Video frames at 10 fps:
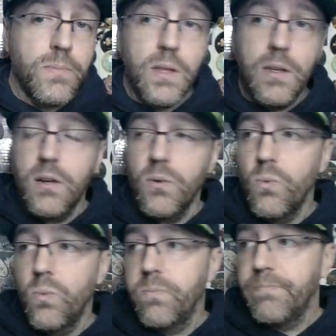In
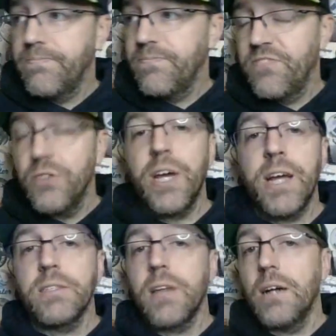a few
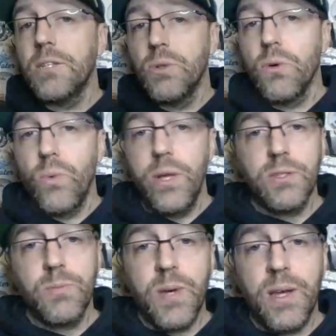days, I'll do a wheel
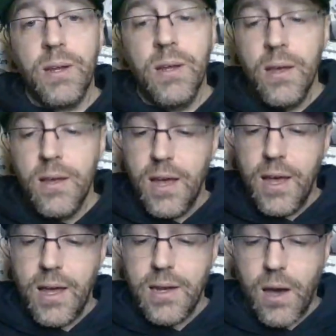spin
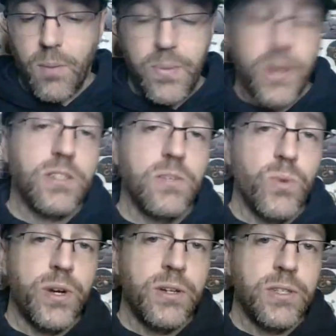and I'll pick some
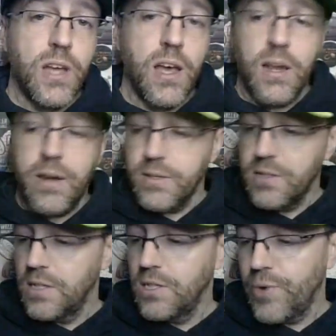winners and I'll
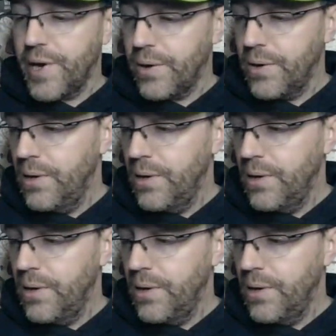send you out